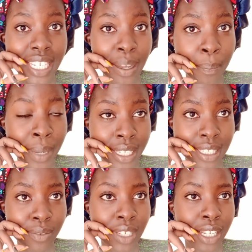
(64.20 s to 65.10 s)
in a mess
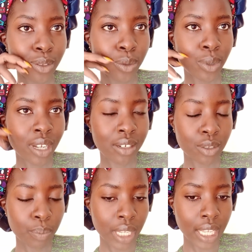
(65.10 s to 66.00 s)
even as we are
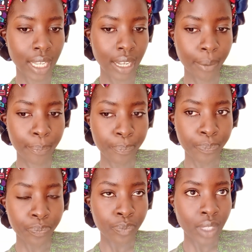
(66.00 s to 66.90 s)
speaking
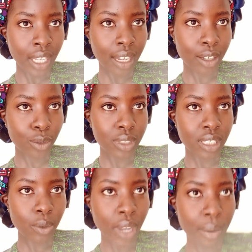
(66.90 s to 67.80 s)
you
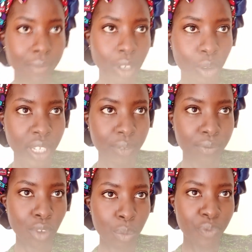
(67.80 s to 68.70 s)
see where i'm vlogging
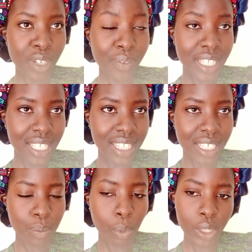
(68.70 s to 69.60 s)
from we've never seen
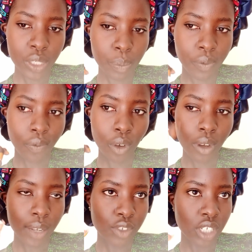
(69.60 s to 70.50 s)
this point before
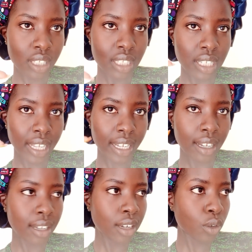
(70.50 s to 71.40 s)
i've just like
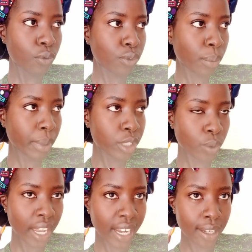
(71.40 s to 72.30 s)
looked for a place
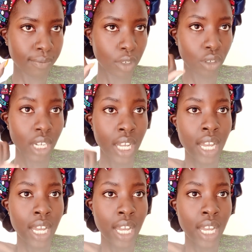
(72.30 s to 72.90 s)
where i can vlog